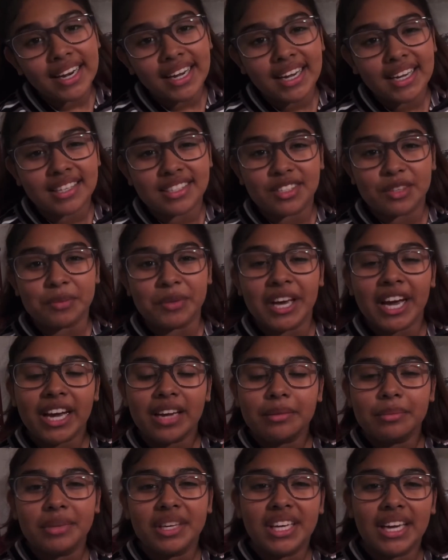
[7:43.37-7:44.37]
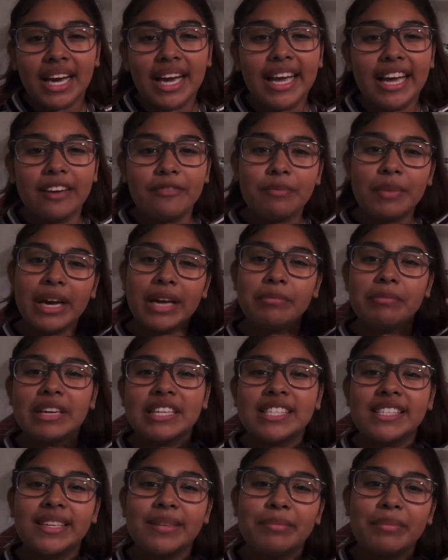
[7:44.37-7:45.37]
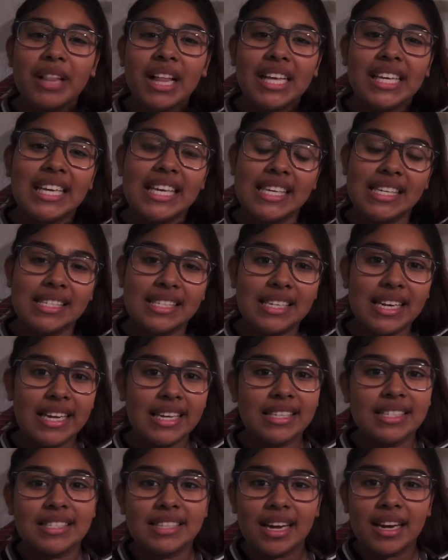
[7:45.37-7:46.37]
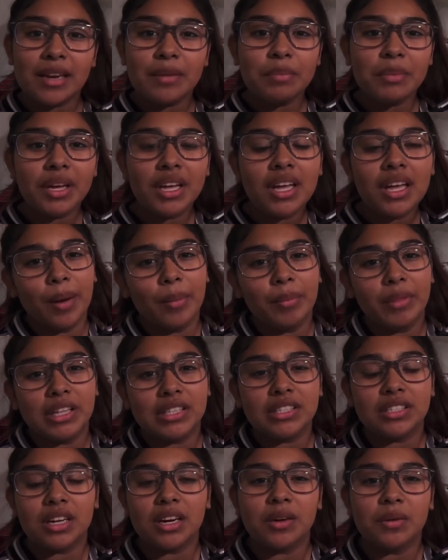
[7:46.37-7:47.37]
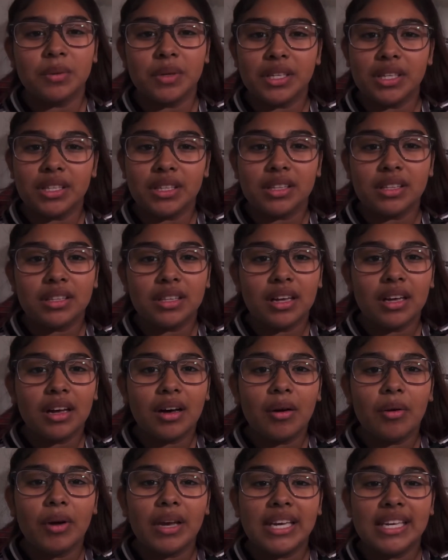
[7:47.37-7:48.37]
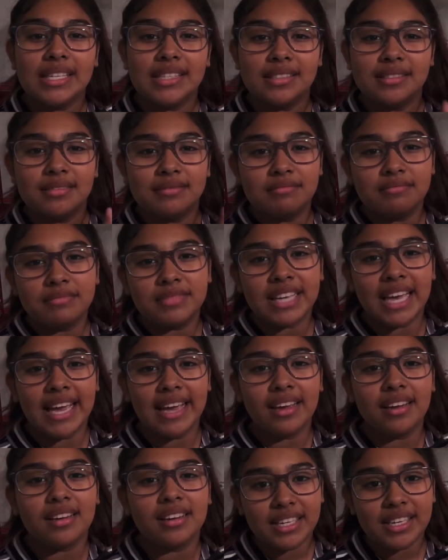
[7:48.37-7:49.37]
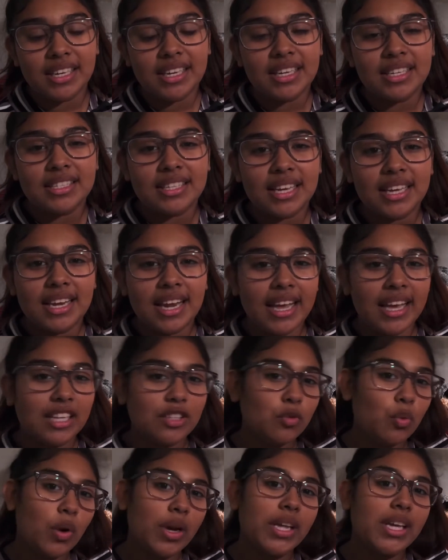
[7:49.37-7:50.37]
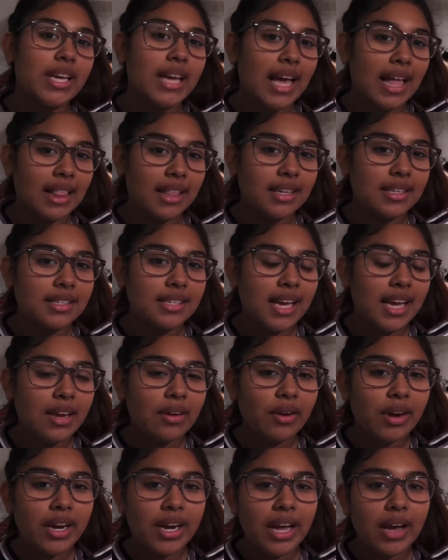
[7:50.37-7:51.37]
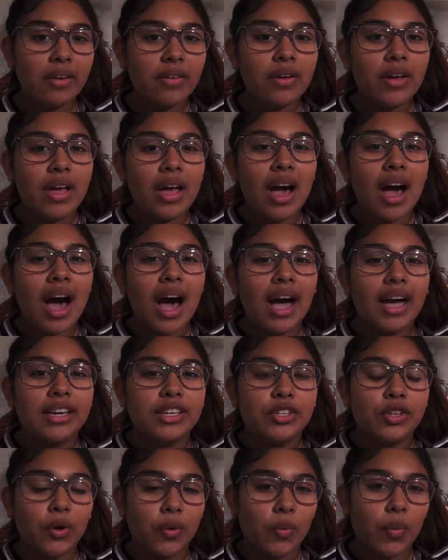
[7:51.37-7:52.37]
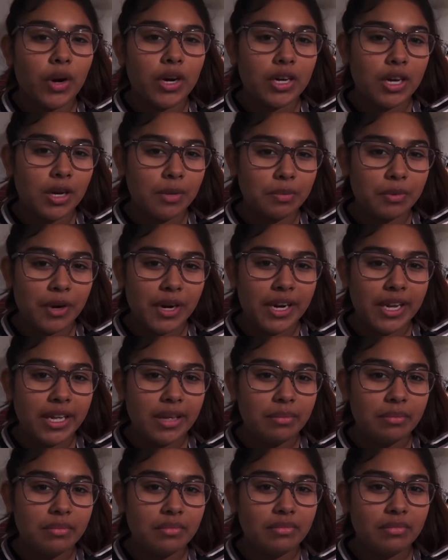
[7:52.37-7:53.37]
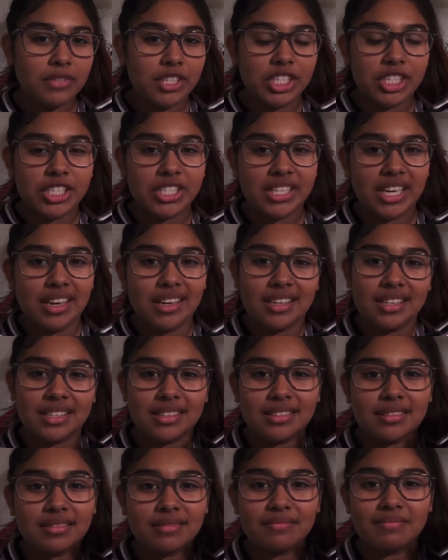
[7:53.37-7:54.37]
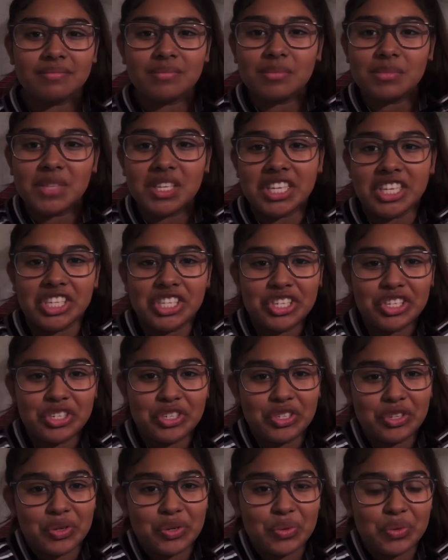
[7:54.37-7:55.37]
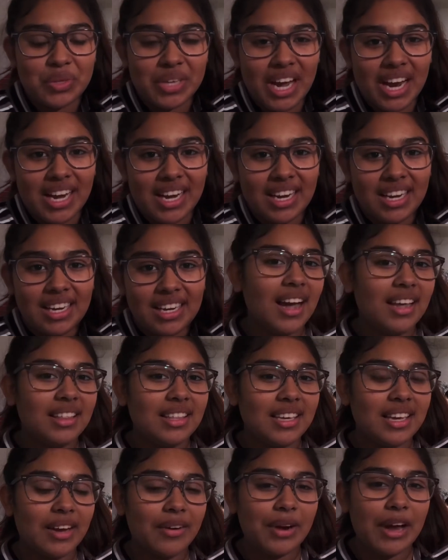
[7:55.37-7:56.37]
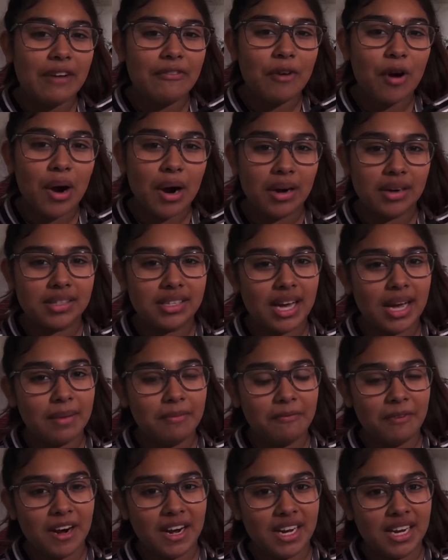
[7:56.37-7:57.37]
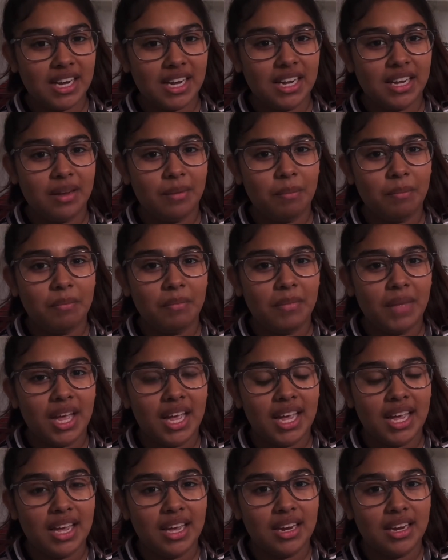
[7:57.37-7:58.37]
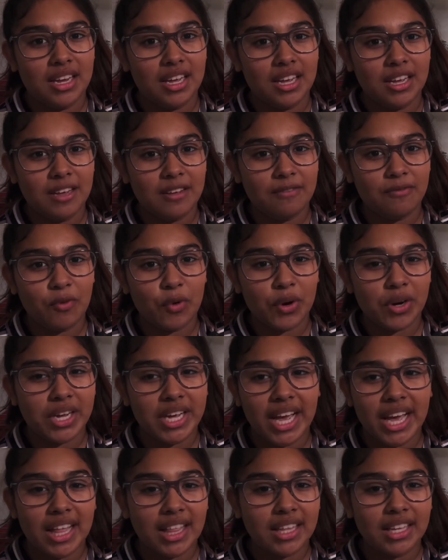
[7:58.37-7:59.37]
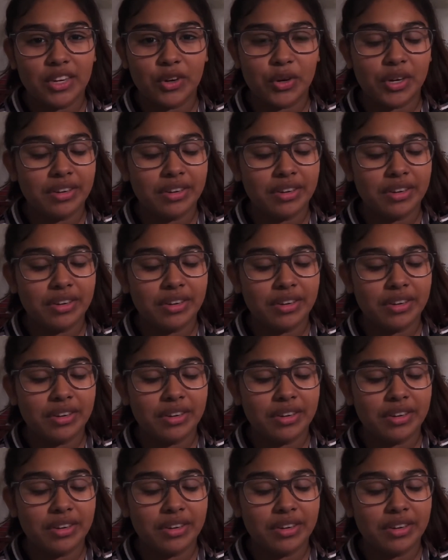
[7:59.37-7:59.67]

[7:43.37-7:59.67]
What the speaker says: so behind me I have my Mexican black king snake setup. Let's start with his tank. He is in a 20-gallon tank right now. I don't want to upgrade him just yet because he's just so tiny. I think I would have a hard time finding him in a 40-gallon or even a